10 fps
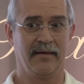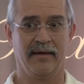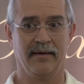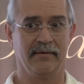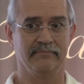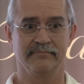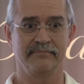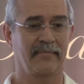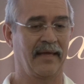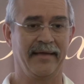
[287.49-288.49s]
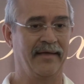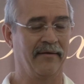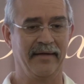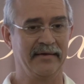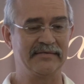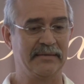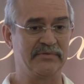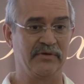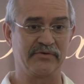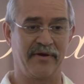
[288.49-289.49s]
Um, you know, and it
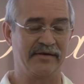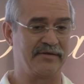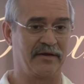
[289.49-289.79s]
seems so strange